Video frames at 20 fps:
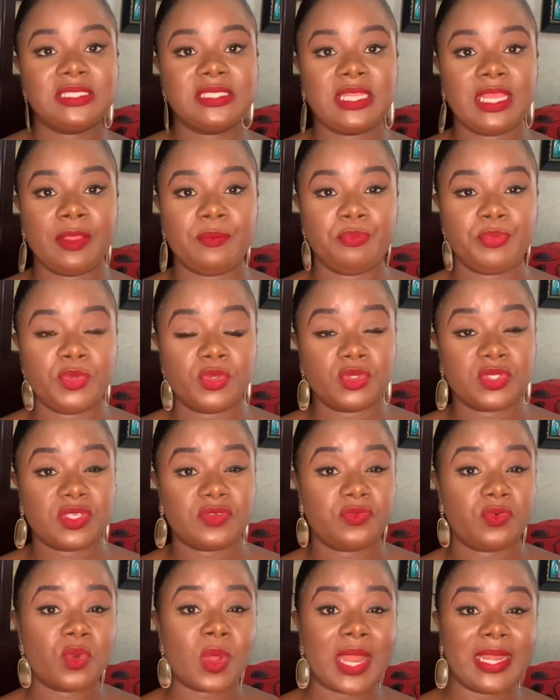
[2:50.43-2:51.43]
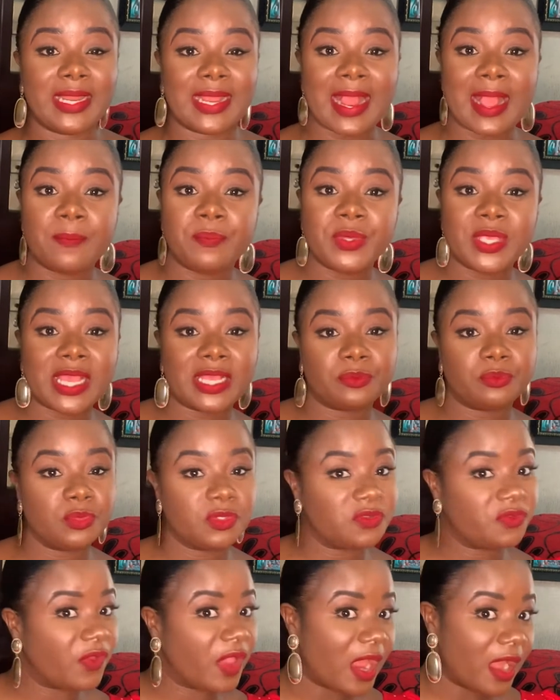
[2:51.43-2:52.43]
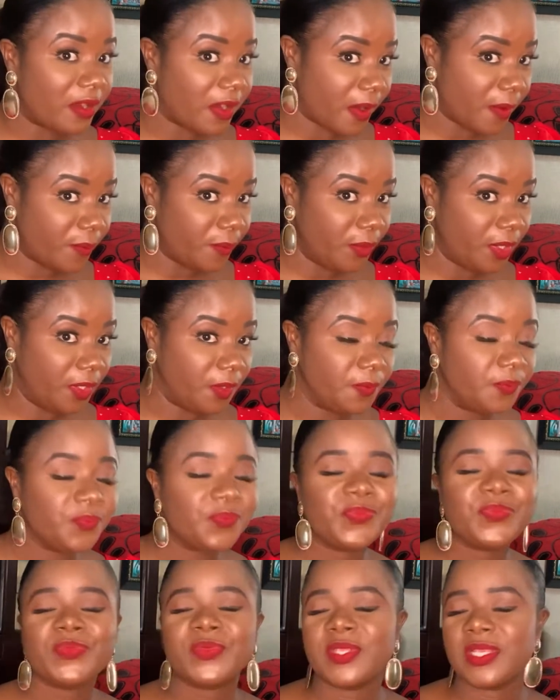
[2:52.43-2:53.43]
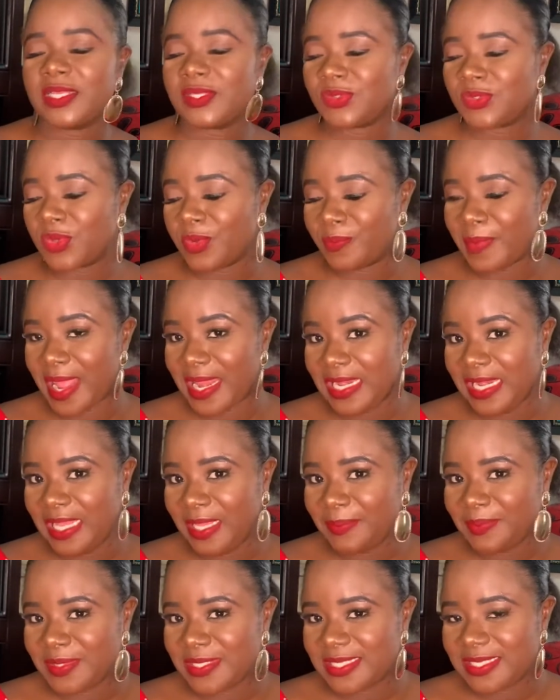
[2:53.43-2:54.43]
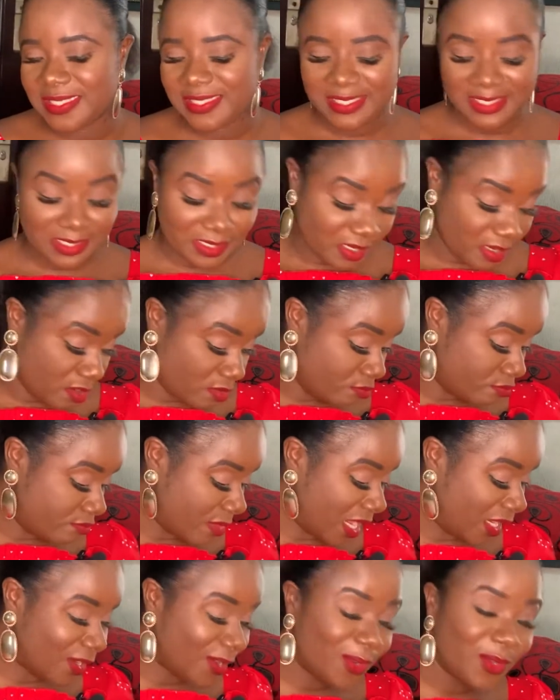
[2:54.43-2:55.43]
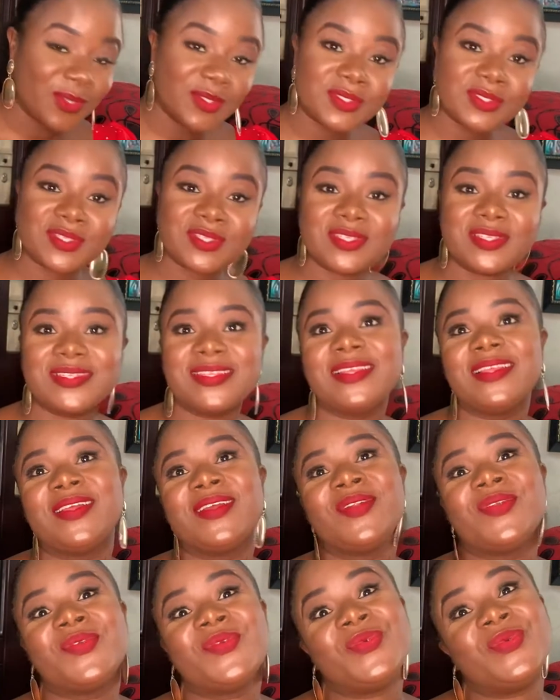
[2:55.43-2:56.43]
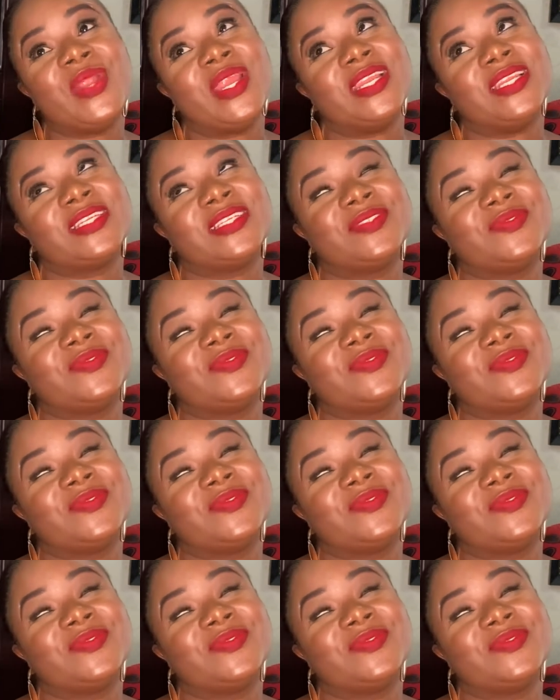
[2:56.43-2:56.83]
a beautiful and a happy atmosphere around me. So my lips, my clothes, red.